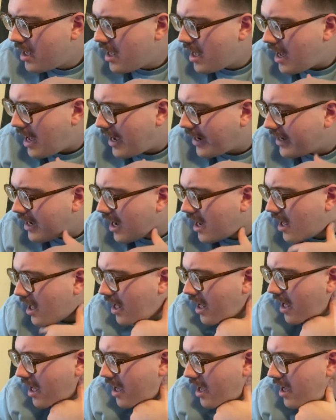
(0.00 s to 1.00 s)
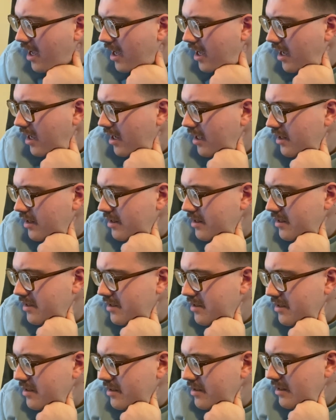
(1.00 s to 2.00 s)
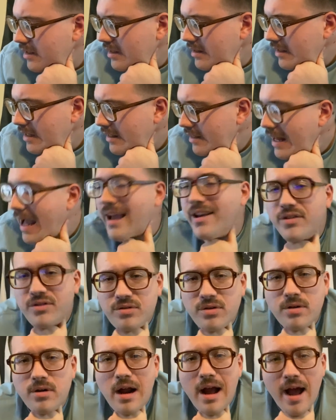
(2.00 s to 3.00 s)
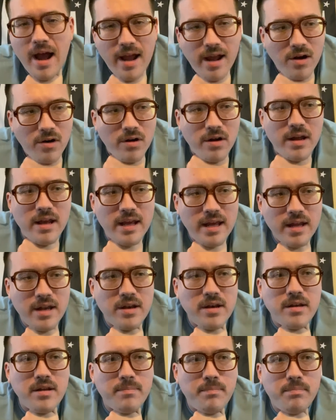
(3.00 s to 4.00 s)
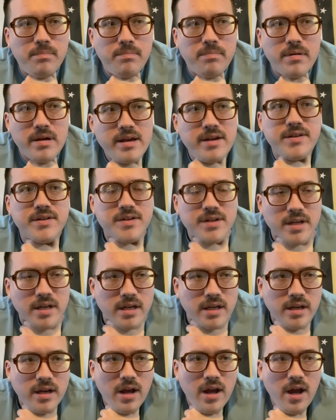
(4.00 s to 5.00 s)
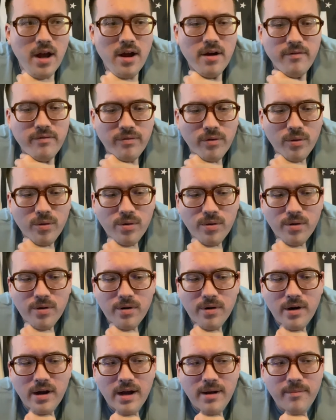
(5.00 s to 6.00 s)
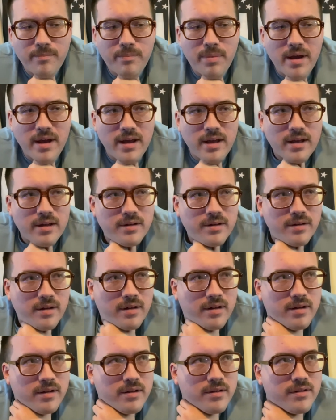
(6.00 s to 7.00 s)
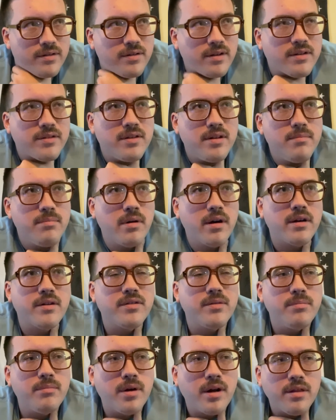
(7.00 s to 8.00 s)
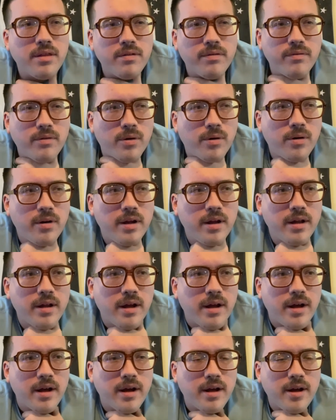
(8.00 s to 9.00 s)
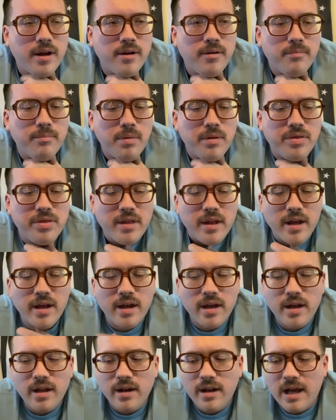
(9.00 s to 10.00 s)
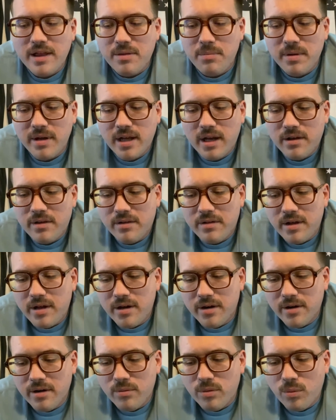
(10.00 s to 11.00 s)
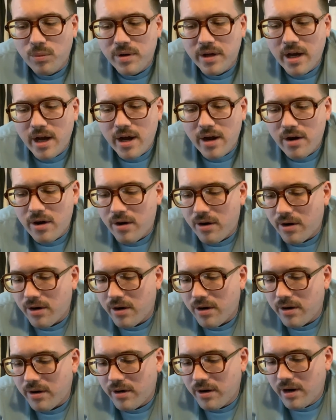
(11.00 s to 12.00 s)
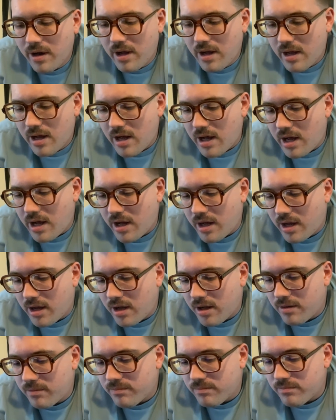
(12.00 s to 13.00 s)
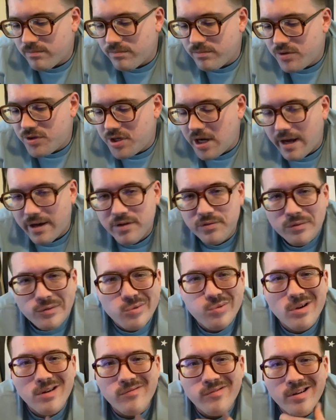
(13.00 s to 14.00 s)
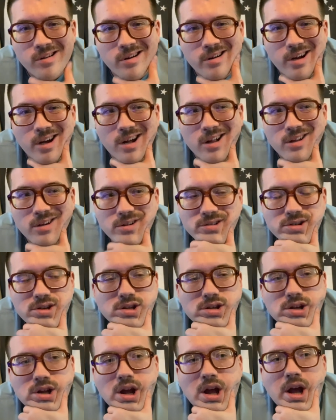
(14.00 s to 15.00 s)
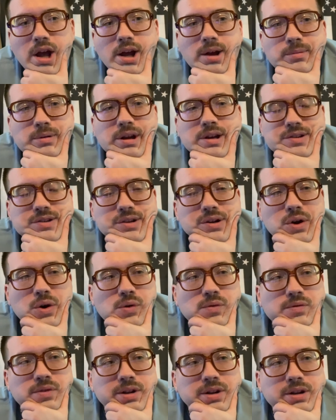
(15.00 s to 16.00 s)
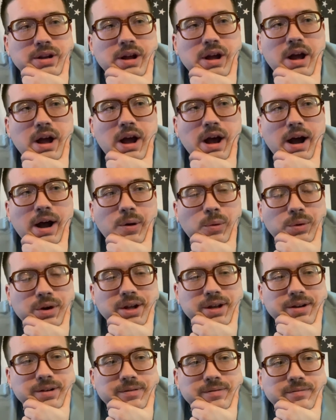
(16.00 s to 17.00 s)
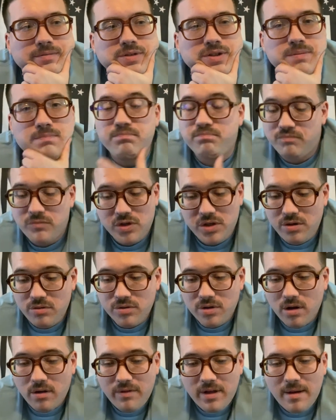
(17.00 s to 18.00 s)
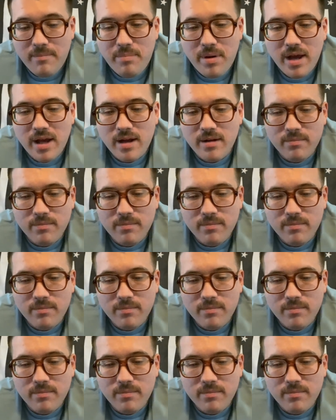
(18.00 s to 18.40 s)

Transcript: I got a nicer, higher end PC for um, paying 60 bucks a month for it. Um, but then at the beginning of the year, when we got our um, checks for $1,200 um, because of COVID, I went and just used all that pay,